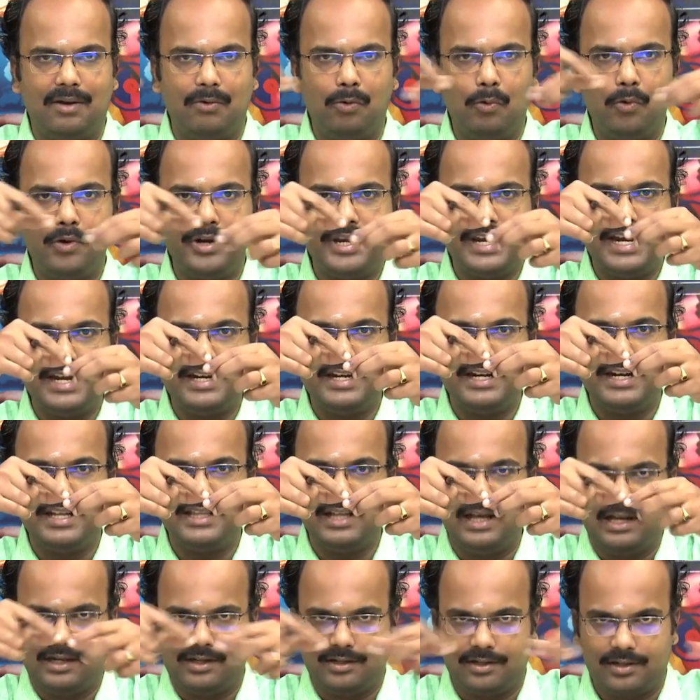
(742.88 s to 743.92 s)
oriented in
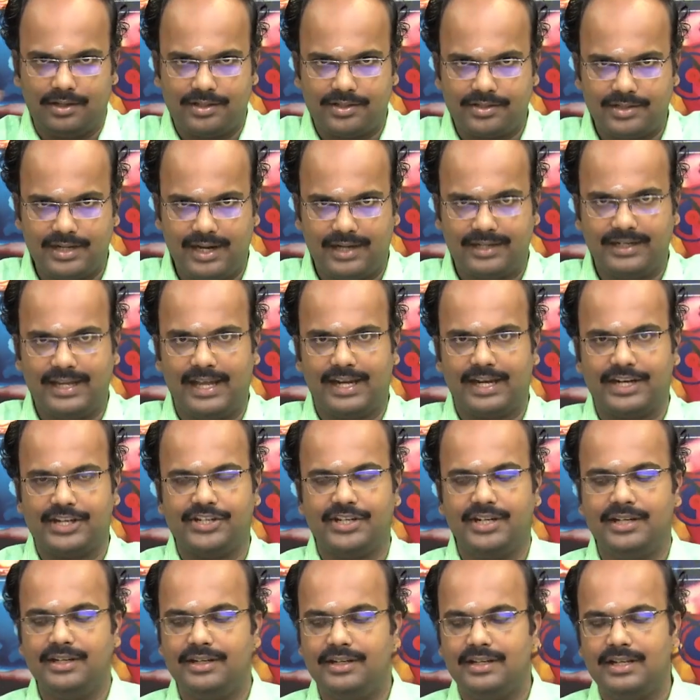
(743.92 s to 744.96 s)
the across track
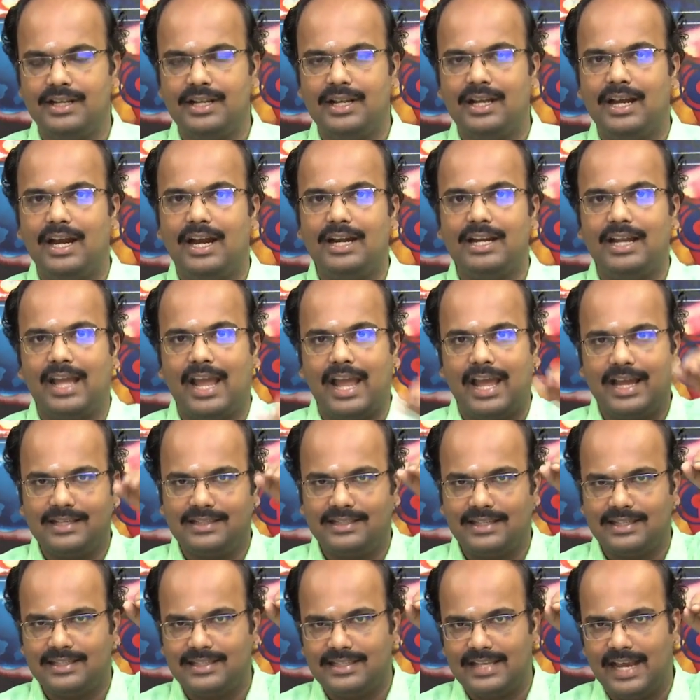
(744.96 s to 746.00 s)
direction and
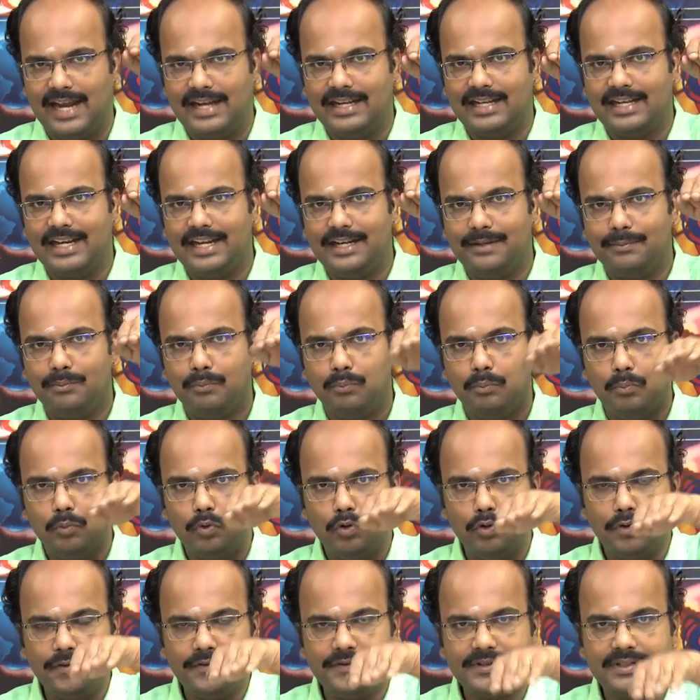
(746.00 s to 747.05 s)
as the satellite
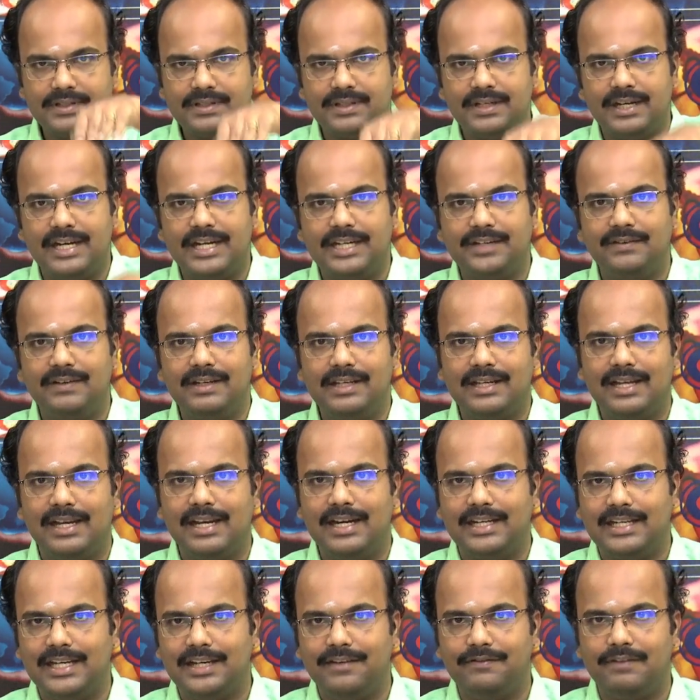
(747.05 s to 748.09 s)
moves it will
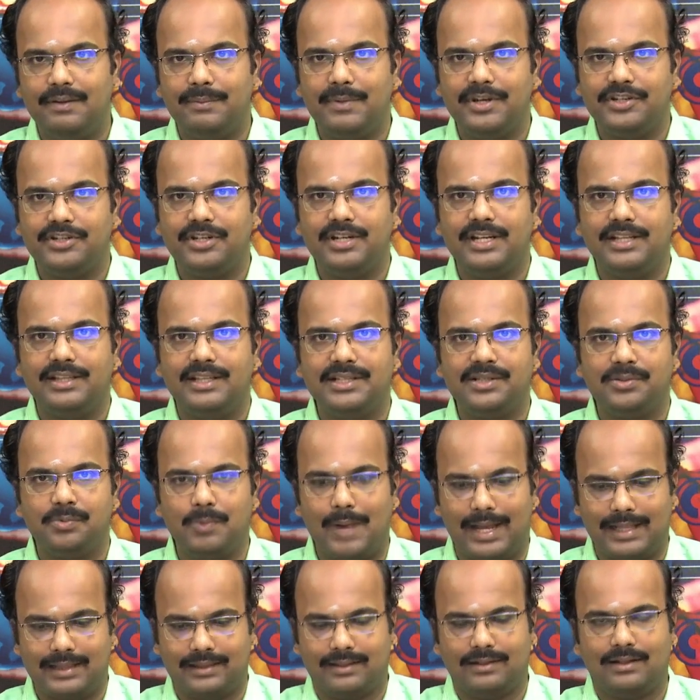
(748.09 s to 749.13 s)
collect information in the
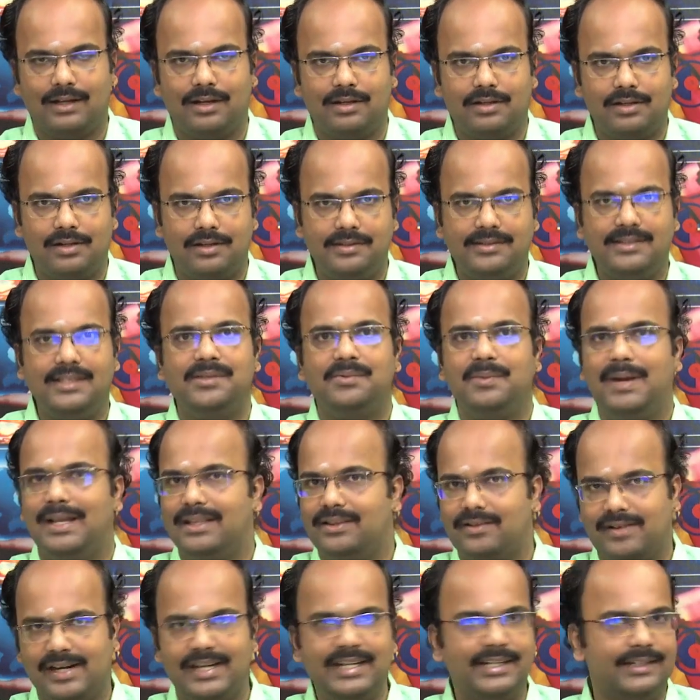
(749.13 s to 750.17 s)
swath across the
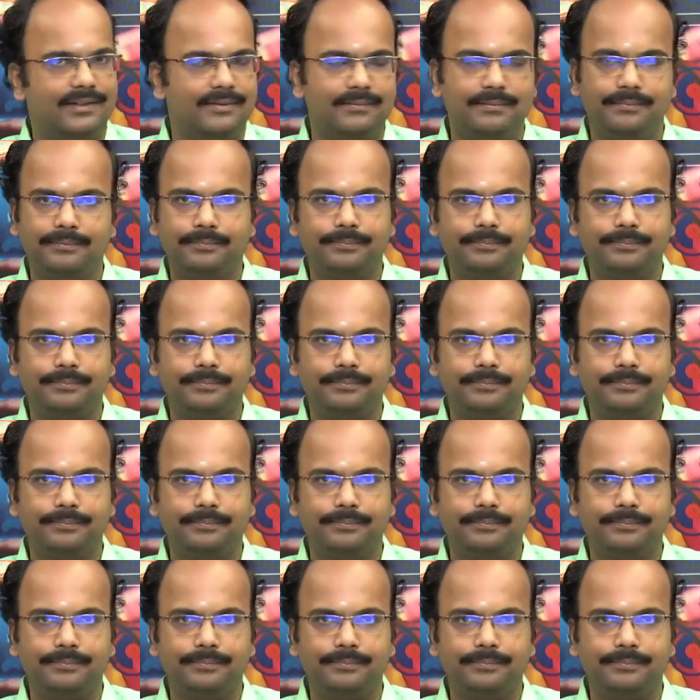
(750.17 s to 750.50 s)
swath right.